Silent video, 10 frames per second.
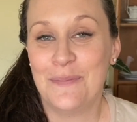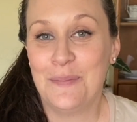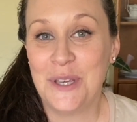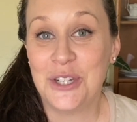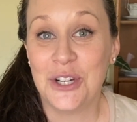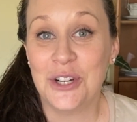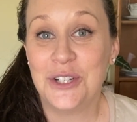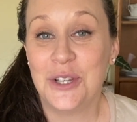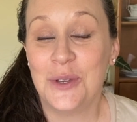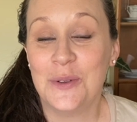Be sure
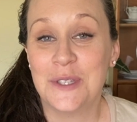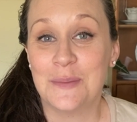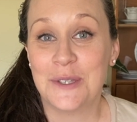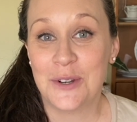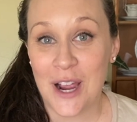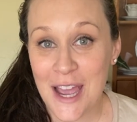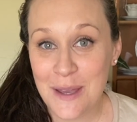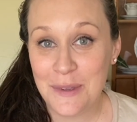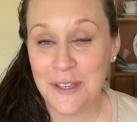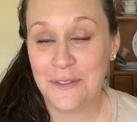to
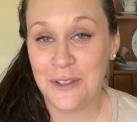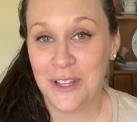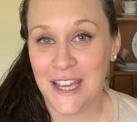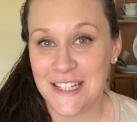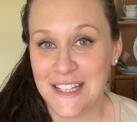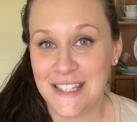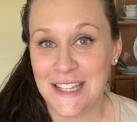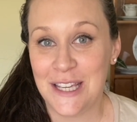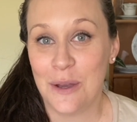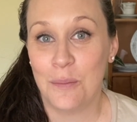subscribe if you'd like to
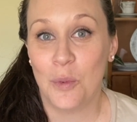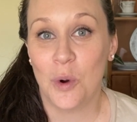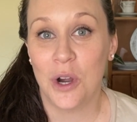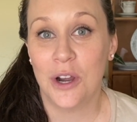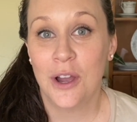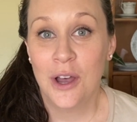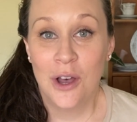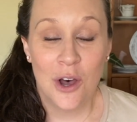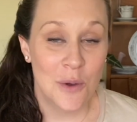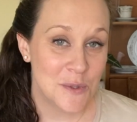see more
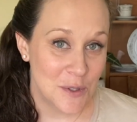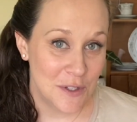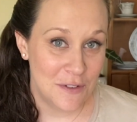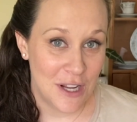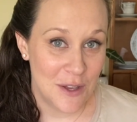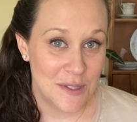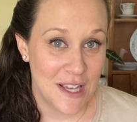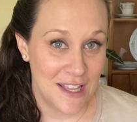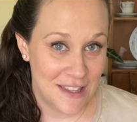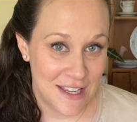homeschooling videos
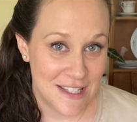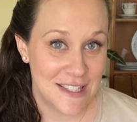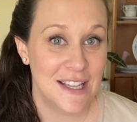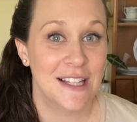like this.